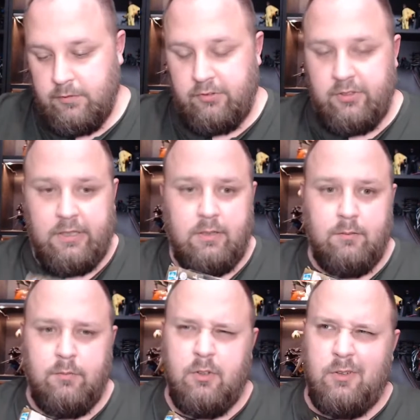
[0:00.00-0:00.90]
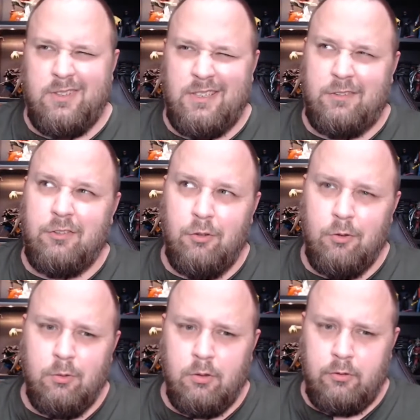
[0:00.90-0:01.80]
set. I'm doing like
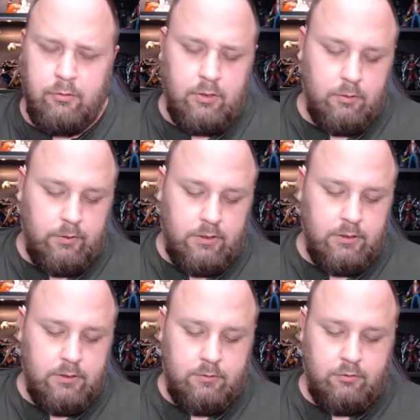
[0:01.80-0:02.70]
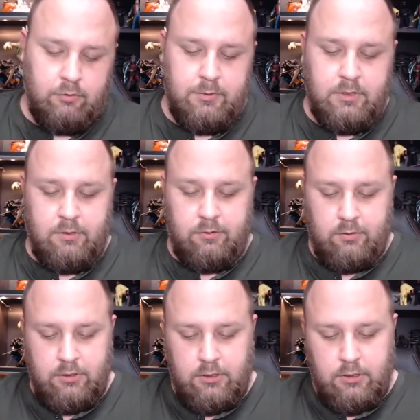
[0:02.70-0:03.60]
2 or 3 a weekend just
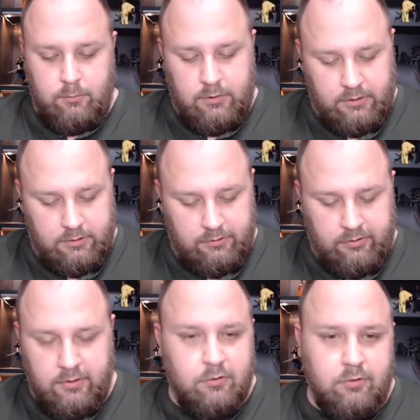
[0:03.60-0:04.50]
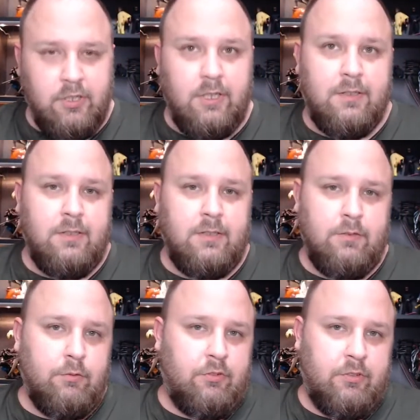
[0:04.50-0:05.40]
because. But because it's just content
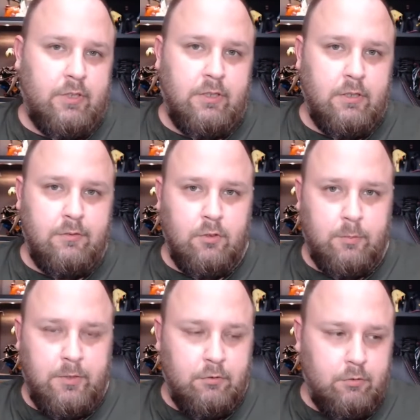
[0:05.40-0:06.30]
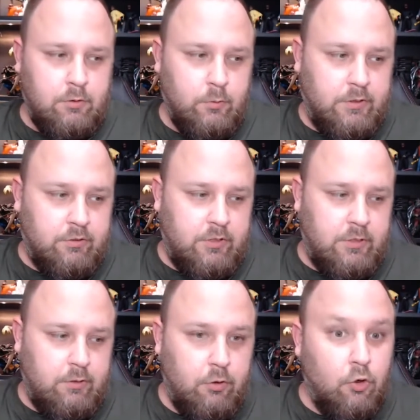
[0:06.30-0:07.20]
that was sitting there for the patrons to watch
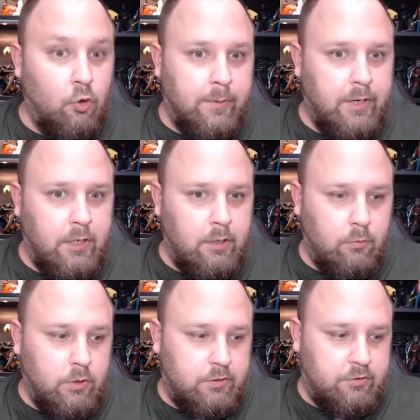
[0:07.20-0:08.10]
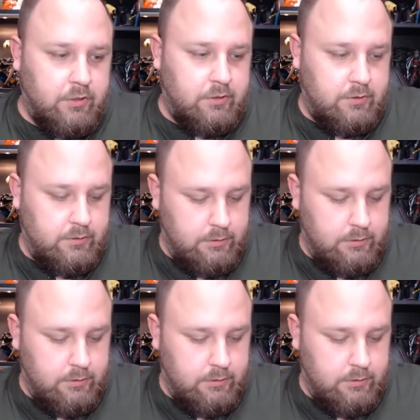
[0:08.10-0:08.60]
and nobody watched it.